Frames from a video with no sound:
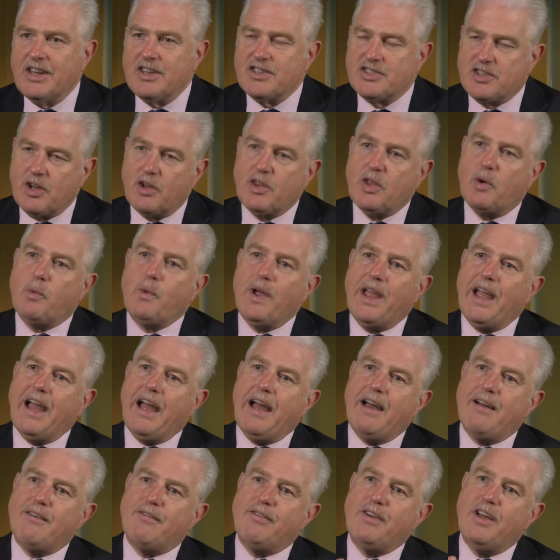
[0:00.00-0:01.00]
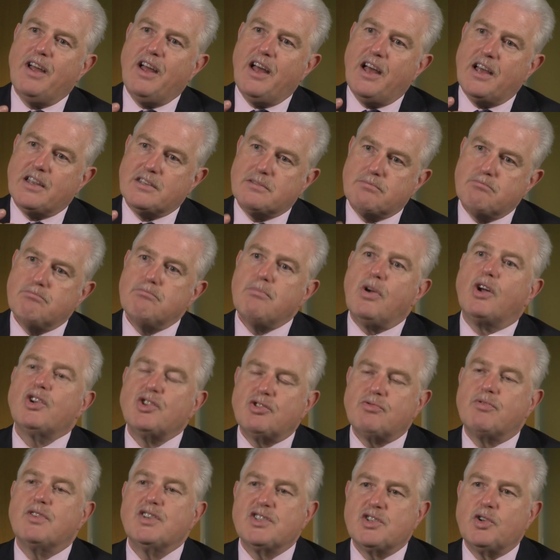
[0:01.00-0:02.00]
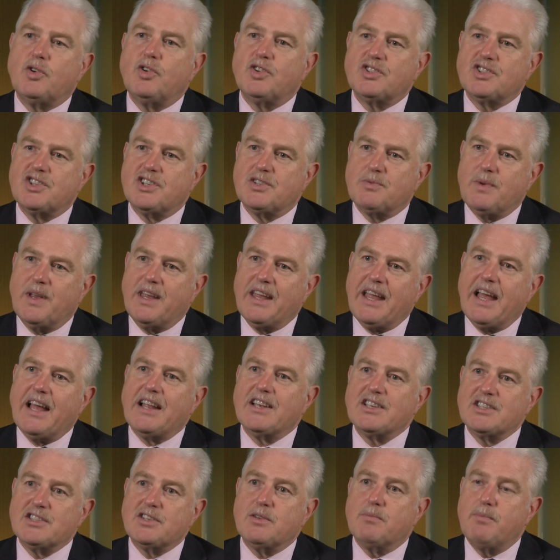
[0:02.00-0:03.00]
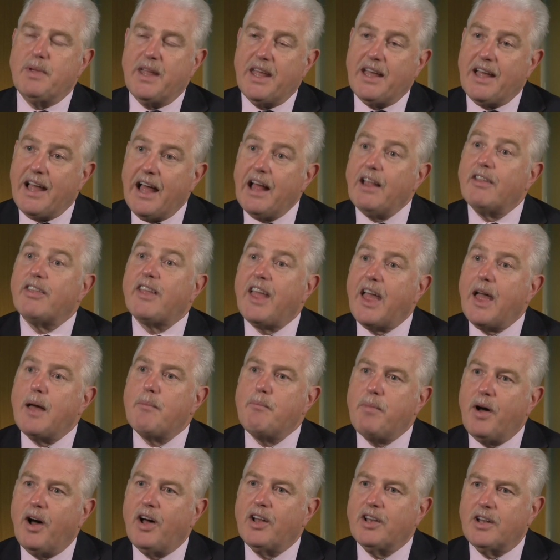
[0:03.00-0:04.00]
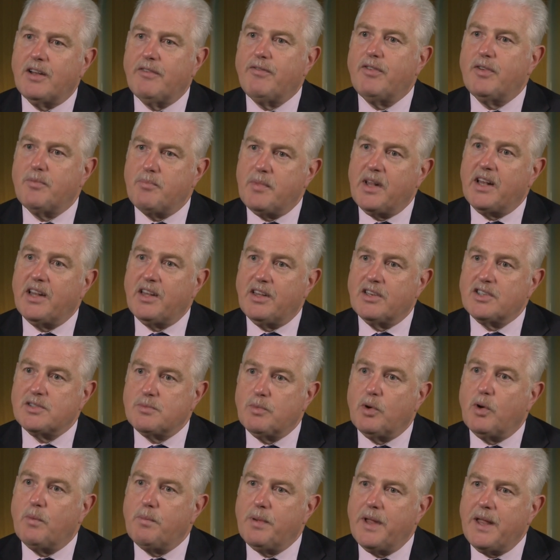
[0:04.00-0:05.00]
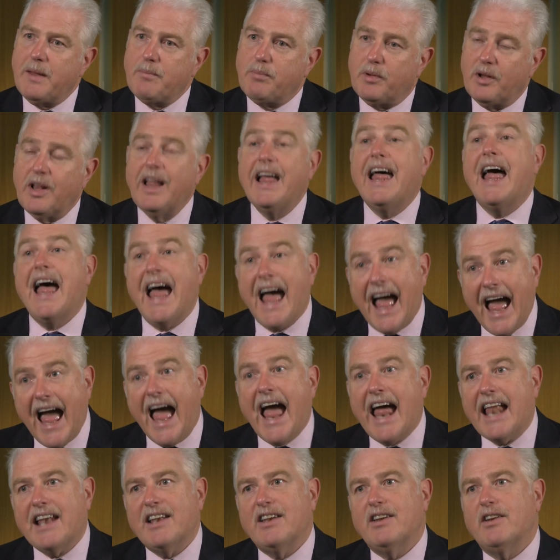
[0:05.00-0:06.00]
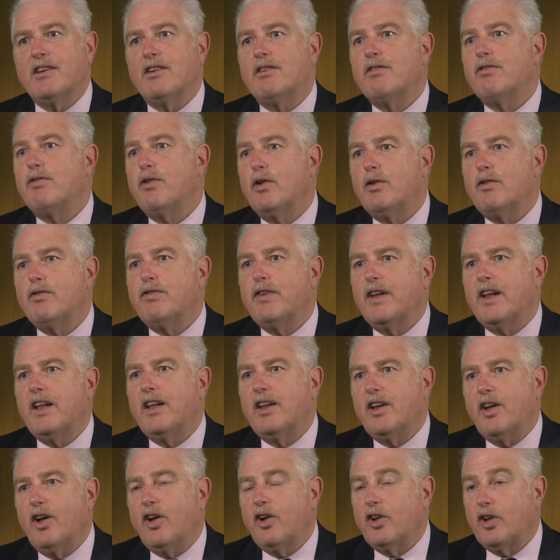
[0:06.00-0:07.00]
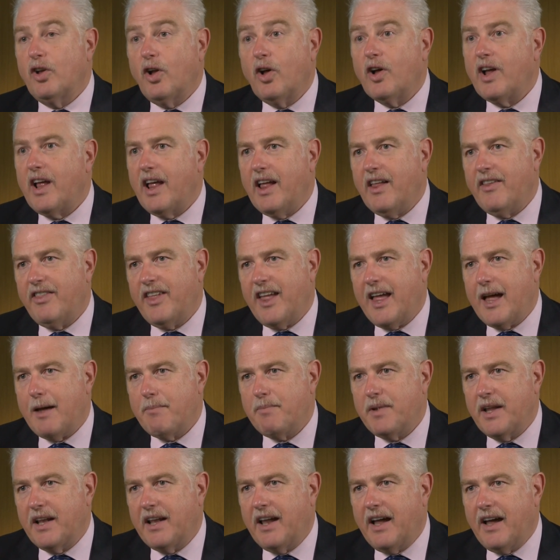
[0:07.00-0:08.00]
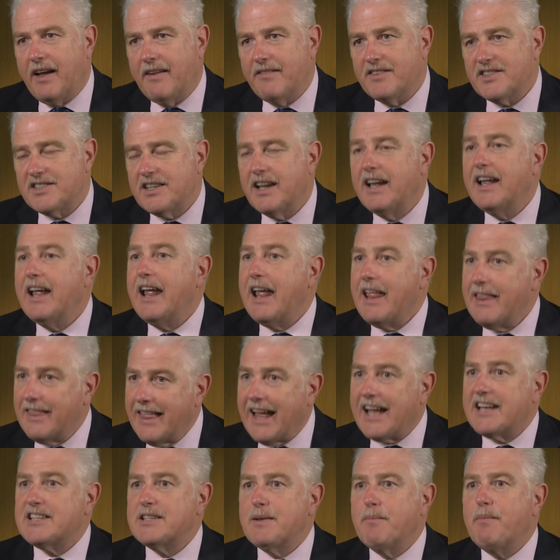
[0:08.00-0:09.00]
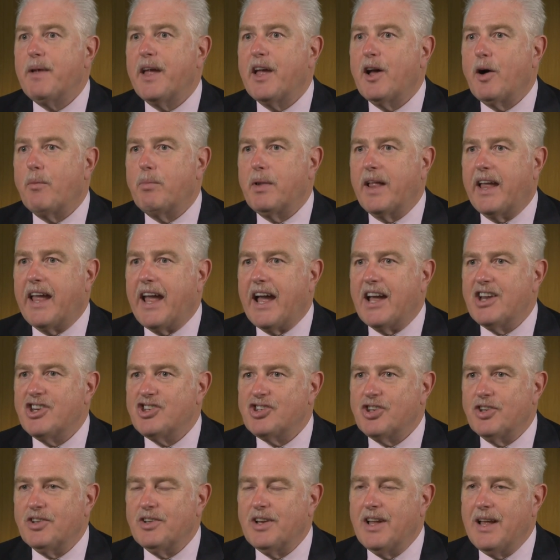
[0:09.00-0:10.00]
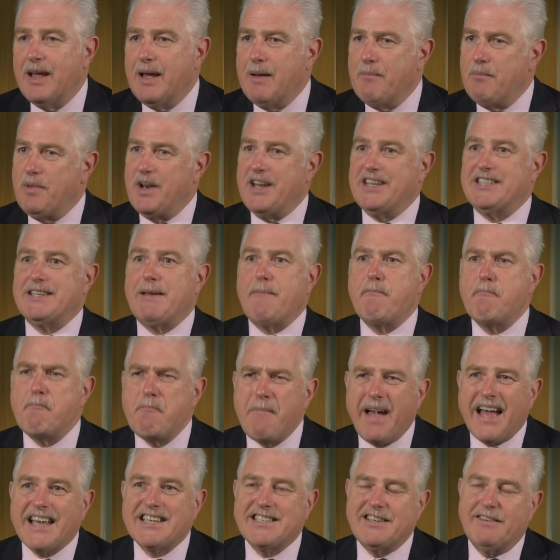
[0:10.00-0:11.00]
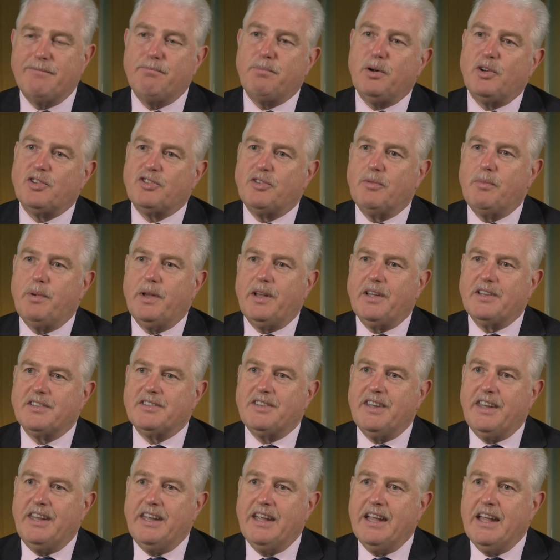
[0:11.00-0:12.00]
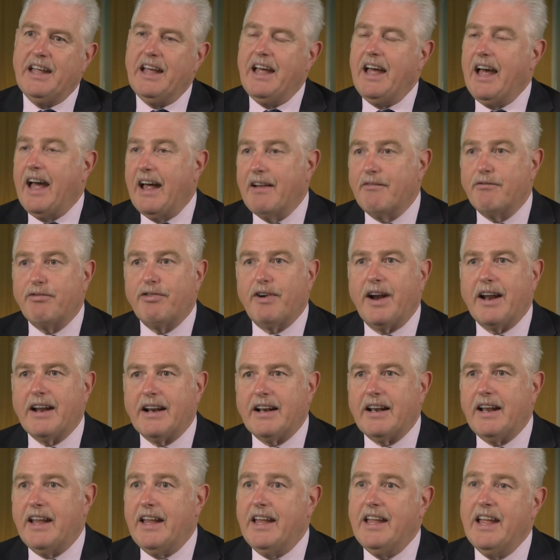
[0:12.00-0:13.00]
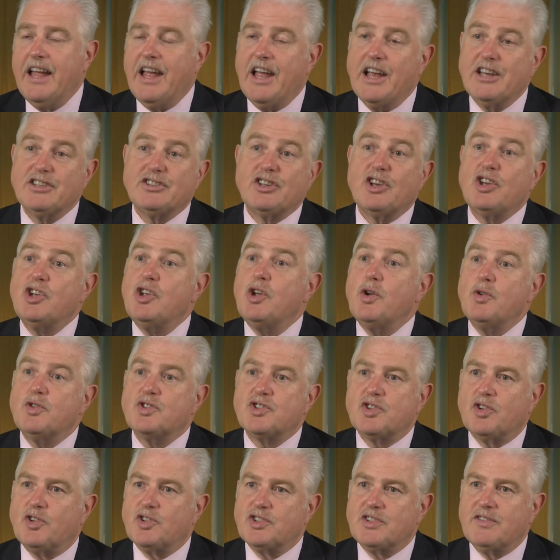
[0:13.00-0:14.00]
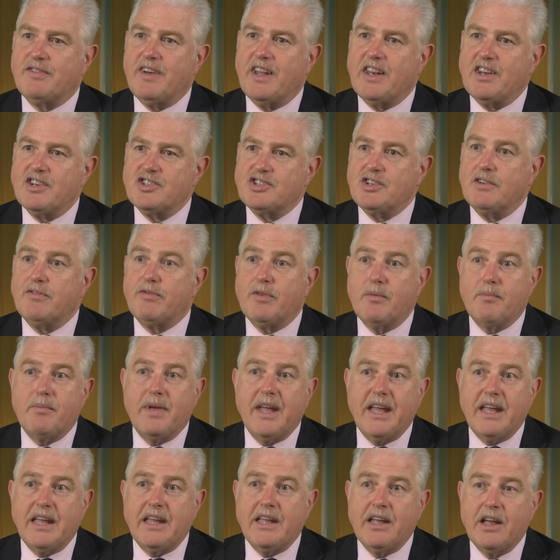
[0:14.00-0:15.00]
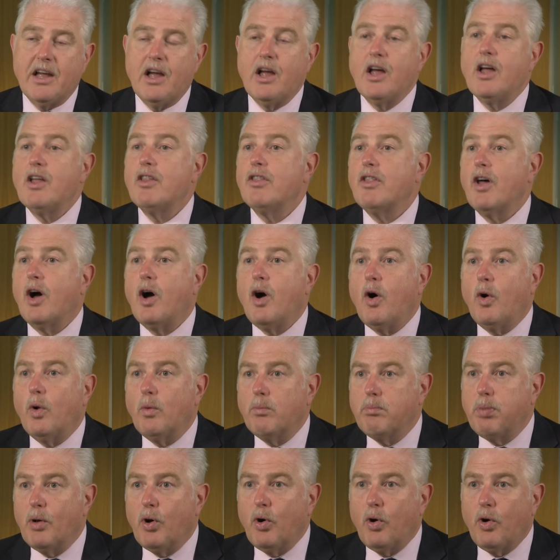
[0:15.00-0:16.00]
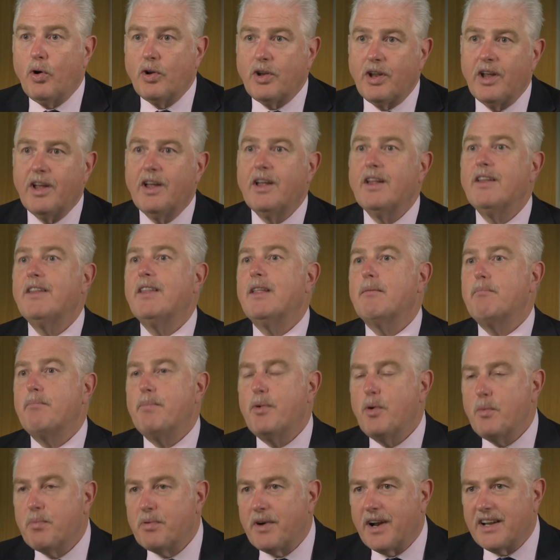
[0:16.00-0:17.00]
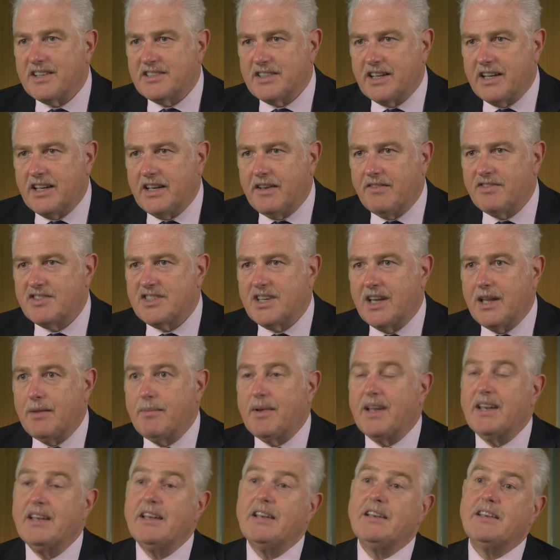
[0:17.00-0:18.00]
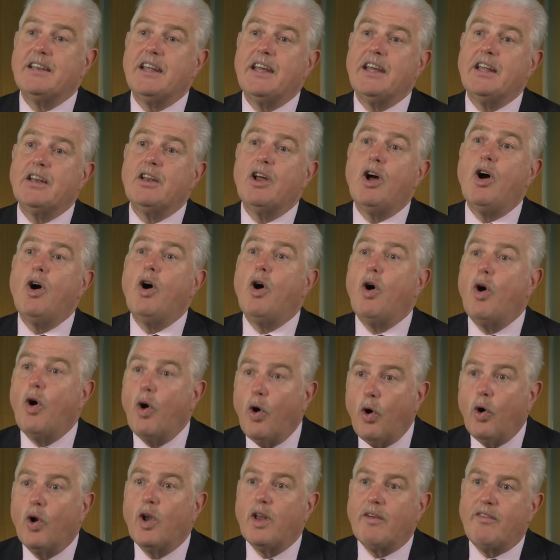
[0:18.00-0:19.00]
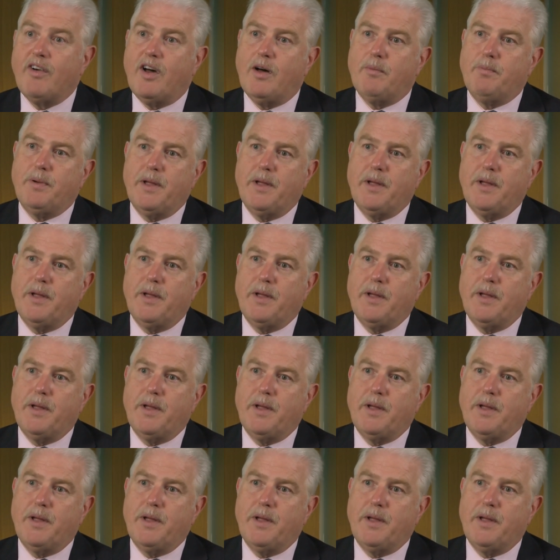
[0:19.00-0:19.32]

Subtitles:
so that we have as much resource as we can to be a healthcare partner for millions more people and fulfill on longer, healthy, happy lives. That's a big obligation, but it's a massive possibility. And frankly, it's a huge source of energy for me, the whole board, the Bupa executive team, and indeed all of our